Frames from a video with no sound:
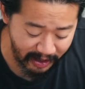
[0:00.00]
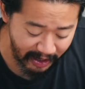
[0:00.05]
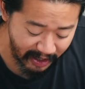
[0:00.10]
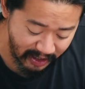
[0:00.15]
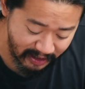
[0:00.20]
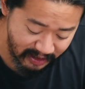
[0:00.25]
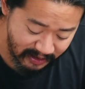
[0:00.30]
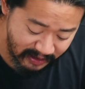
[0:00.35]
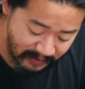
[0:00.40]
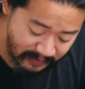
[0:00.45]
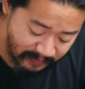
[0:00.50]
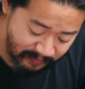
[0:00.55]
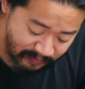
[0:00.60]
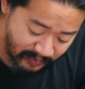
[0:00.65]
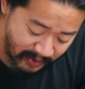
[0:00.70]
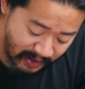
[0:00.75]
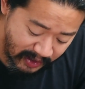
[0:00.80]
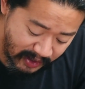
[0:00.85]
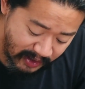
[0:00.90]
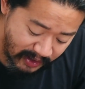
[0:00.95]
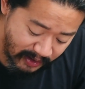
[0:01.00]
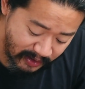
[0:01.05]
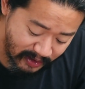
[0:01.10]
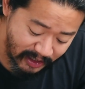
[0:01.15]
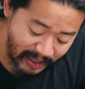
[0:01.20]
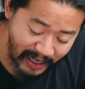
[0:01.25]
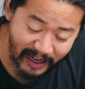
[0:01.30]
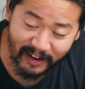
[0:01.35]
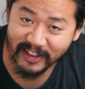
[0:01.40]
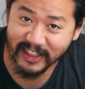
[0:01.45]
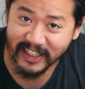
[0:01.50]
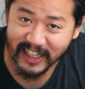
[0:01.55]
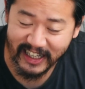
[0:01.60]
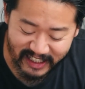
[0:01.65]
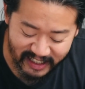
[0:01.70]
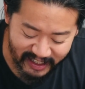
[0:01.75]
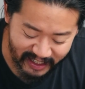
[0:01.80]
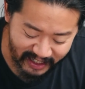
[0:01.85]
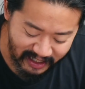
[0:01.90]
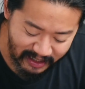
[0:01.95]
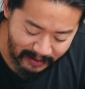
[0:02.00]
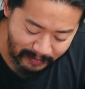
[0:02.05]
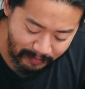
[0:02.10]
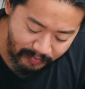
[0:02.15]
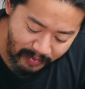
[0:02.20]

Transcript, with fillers: and see how it tastes like.